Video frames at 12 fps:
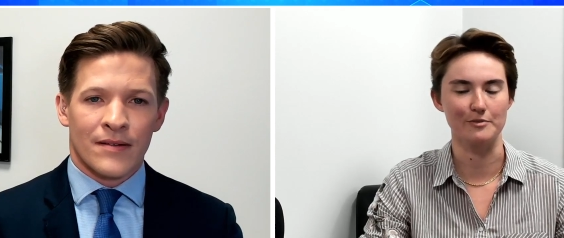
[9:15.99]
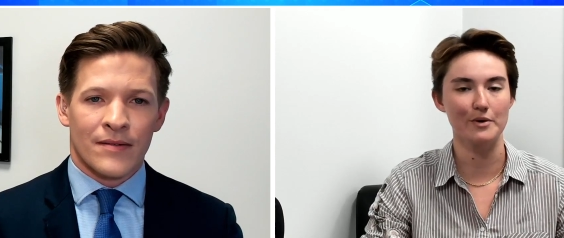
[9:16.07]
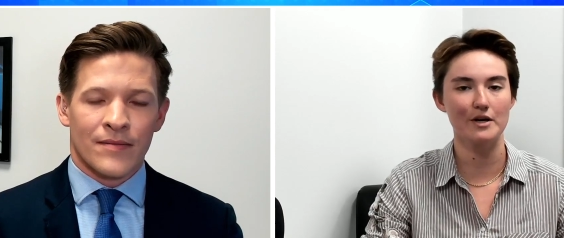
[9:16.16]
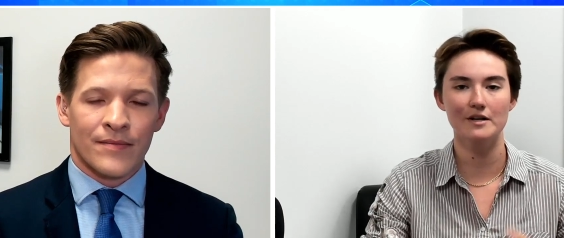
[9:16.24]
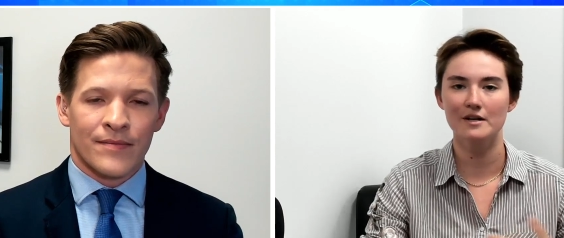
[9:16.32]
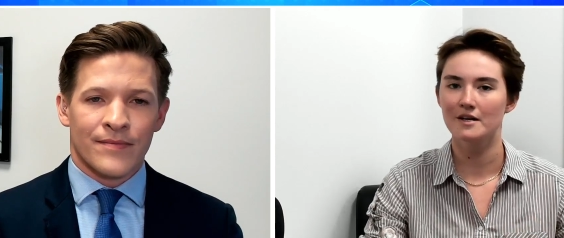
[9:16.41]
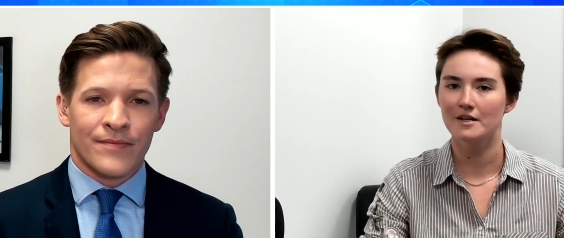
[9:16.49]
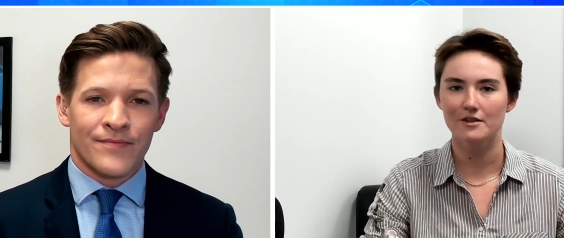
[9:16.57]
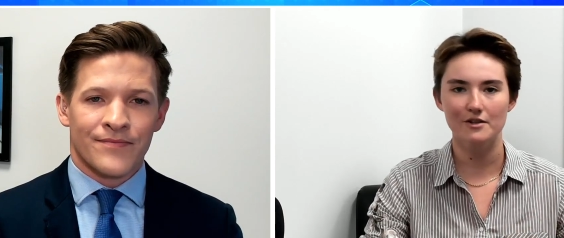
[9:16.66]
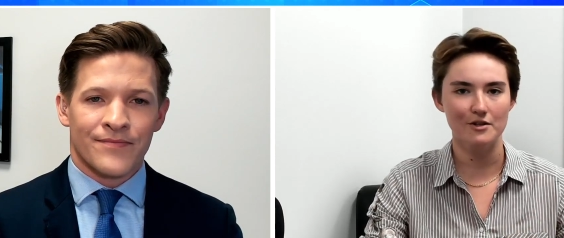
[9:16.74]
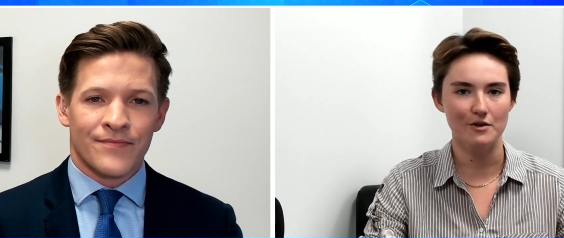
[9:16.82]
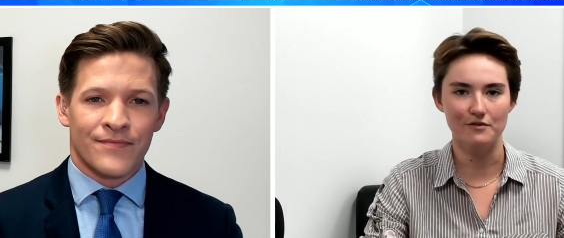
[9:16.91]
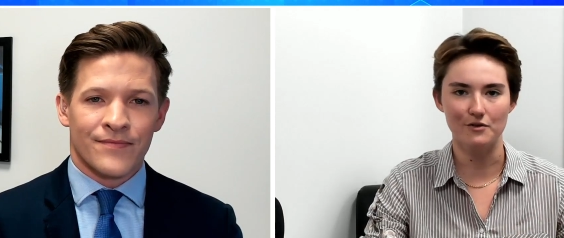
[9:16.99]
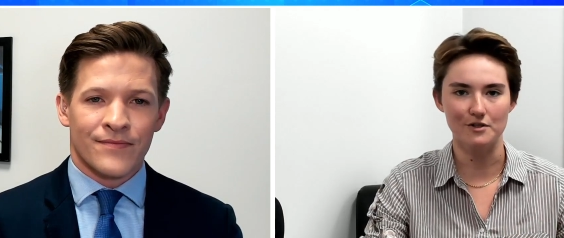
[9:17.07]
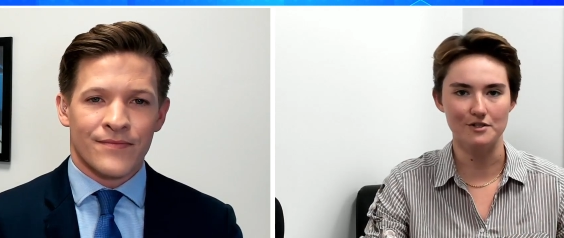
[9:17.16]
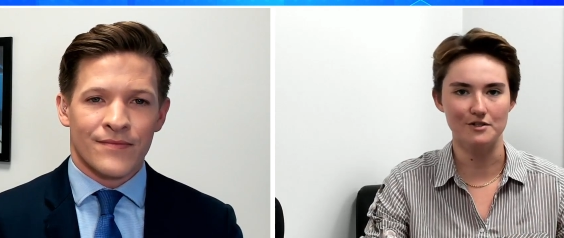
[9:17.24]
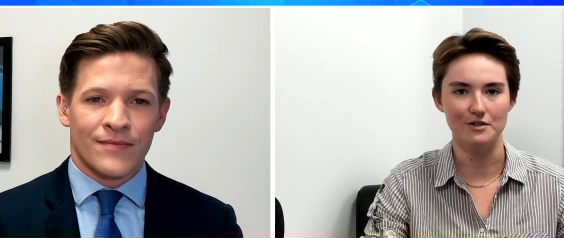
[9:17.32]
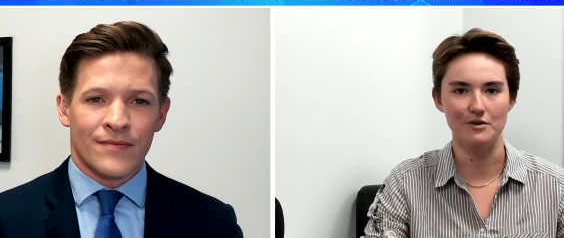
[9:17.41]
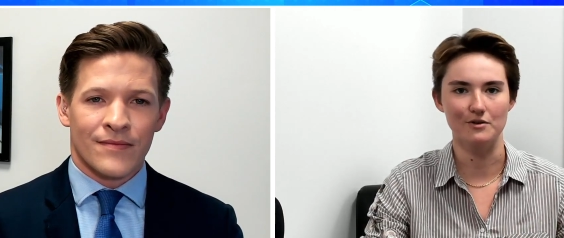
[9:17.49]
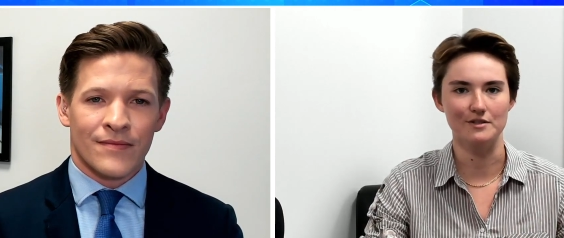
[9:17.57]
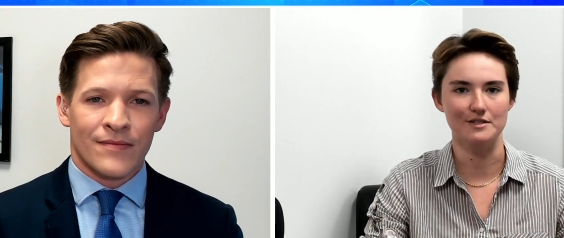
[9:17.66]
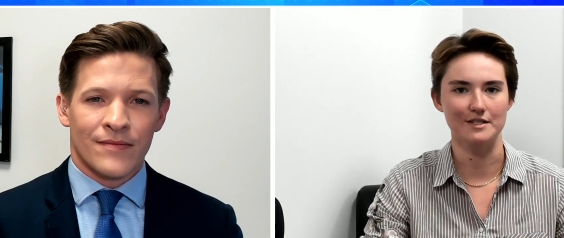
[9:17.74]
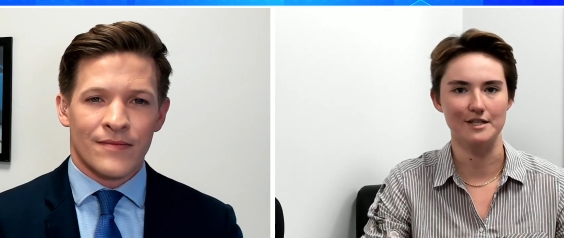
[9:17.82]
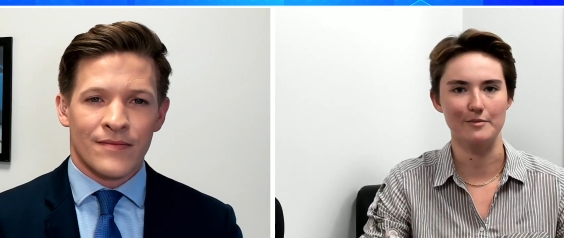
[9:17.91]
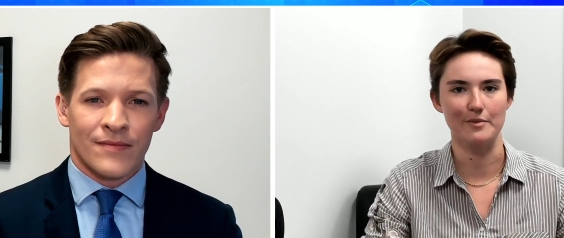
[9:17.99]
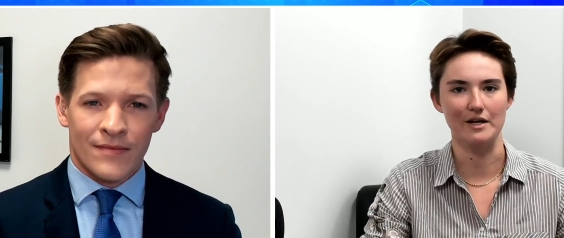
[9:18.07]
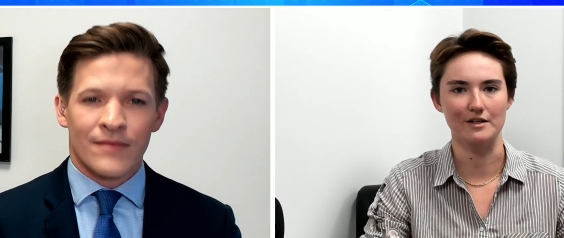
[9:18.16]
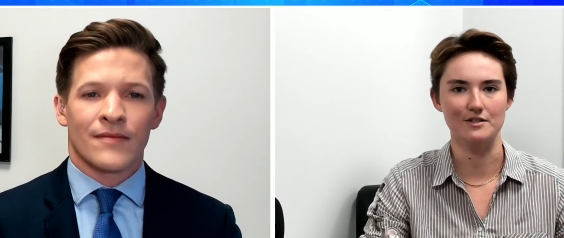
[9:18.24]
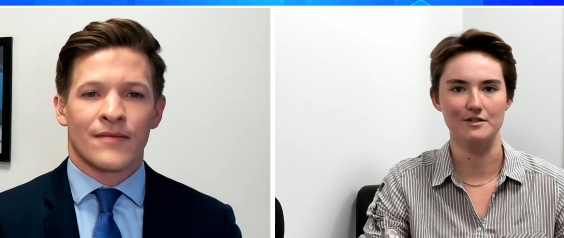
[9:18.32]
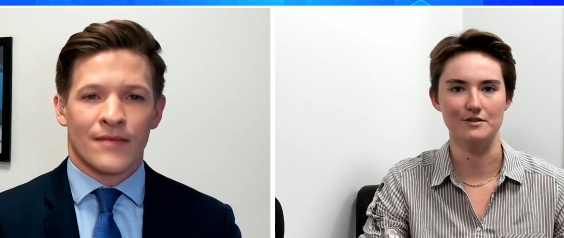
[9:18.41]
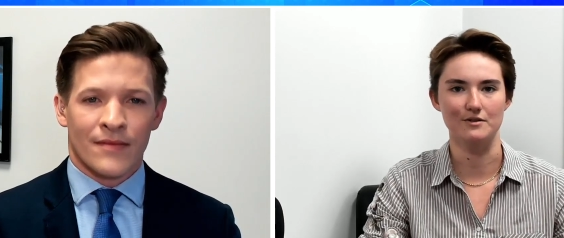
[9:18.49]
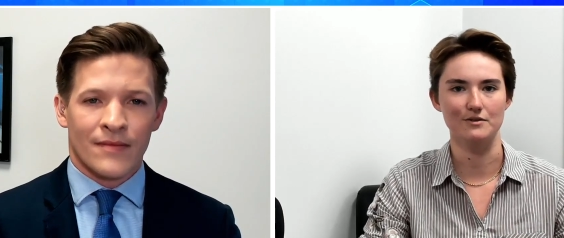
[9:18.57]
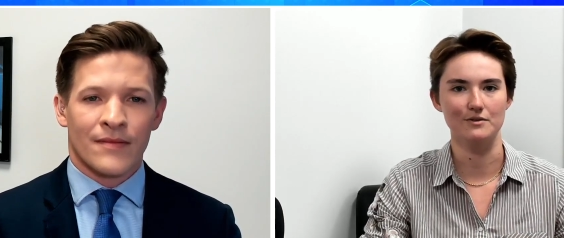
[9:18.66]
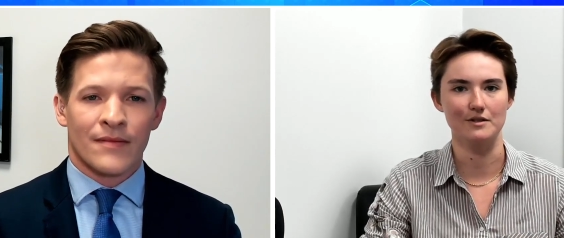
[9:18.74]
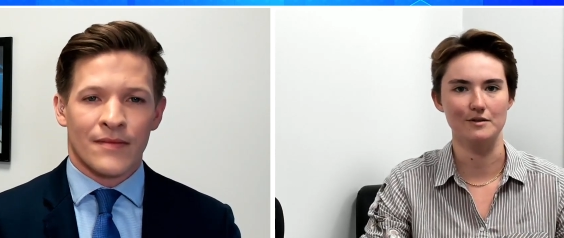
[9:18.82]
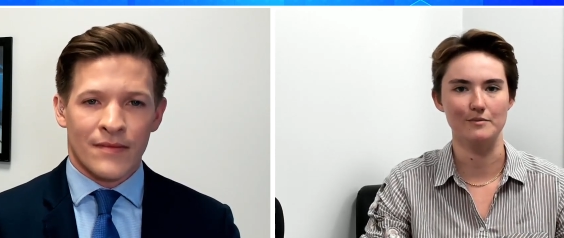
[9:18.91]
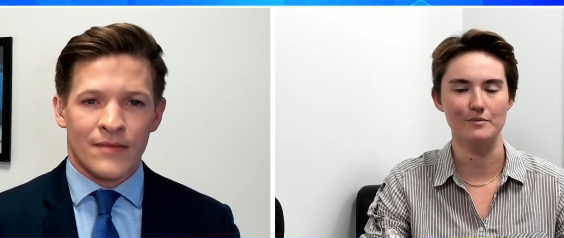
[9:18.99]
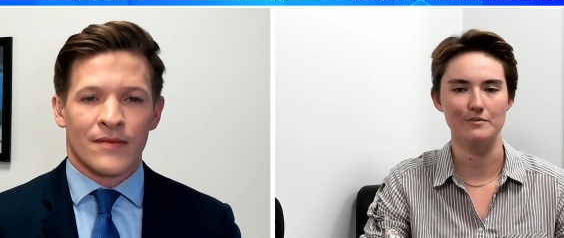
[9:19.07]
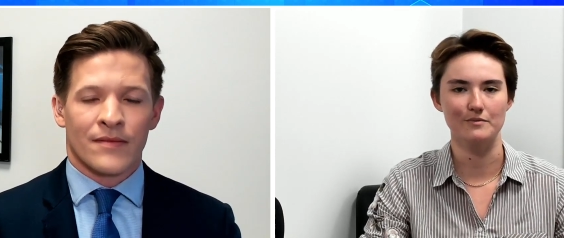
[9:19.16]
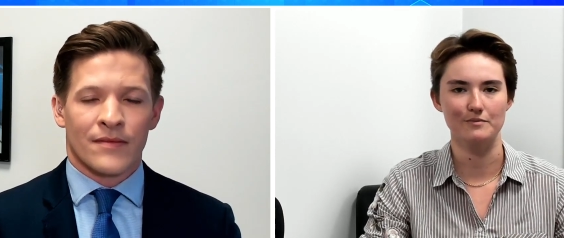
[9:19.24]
Speaker 1: But you know, of course, their goal is to get back to um,